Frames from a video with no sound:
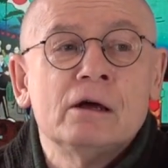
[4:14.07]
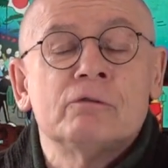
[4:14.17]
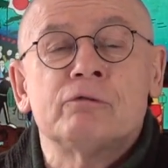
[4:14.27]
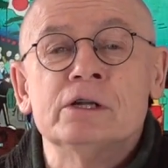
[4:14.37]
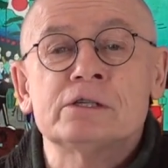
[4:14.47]

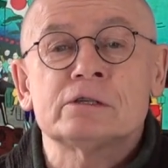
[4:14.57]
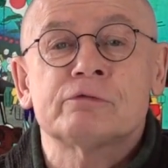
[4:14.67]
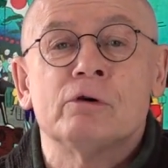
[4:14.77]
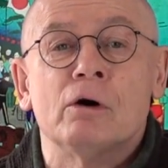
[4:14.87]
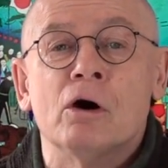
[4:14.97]
for instance,
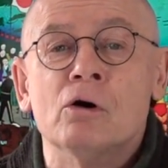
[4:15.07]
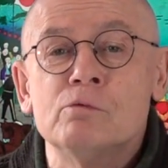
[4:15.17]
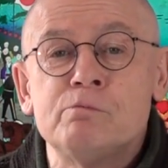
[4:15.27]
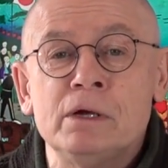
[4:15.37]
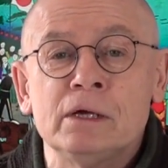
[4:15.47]
for
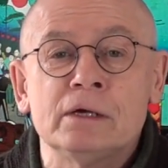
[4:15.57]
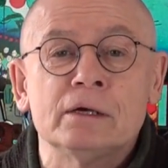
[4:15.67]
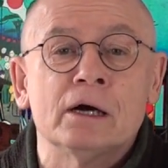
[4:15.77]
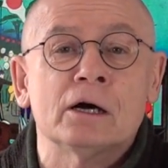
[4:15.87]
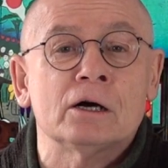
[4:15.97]

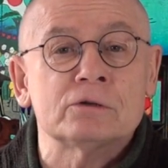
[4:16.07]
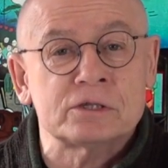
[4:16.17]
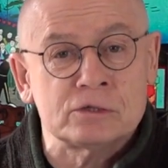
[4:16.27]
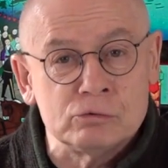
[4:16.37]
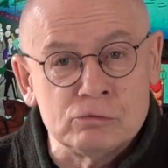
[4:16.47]
opening
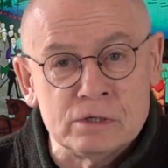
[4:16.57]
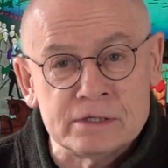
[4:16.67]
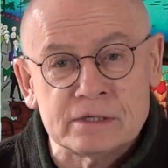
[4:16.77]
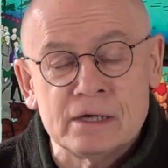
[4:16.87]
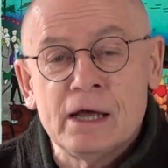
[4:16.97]

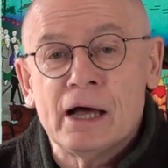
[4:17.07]
schools.